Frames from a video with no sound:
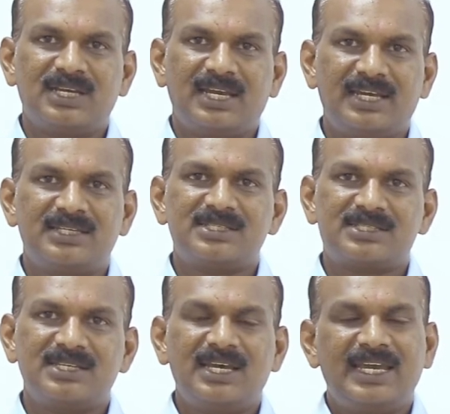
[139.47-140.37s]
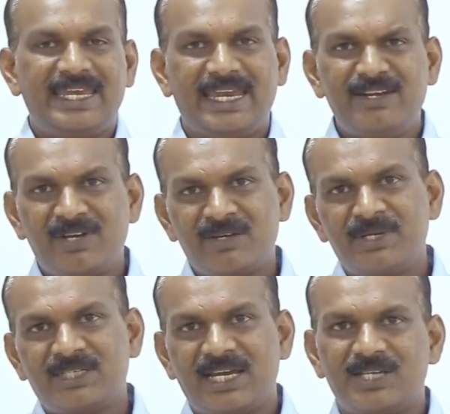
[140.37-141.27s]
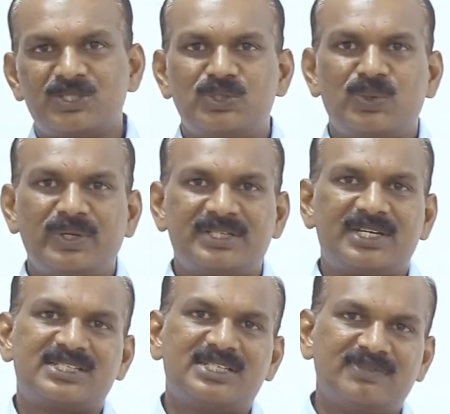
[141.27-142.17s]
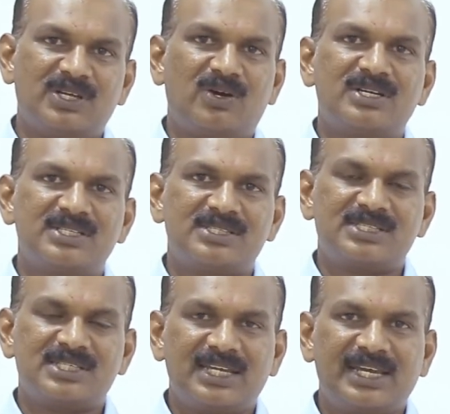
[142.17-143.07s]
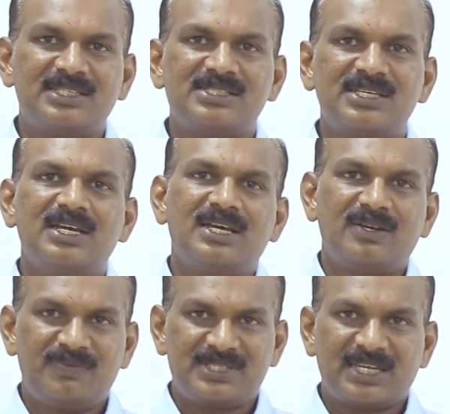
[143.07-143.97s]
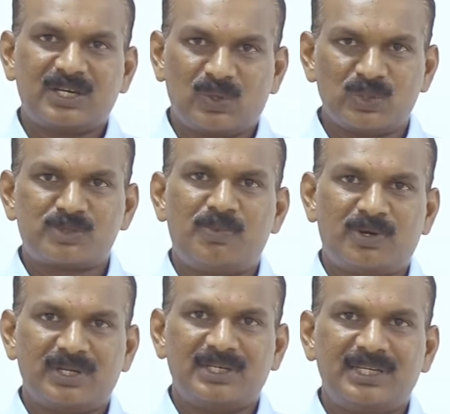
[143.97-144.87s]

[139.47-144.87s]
Hence, environment has no interaction with the organization, hence we say closed model.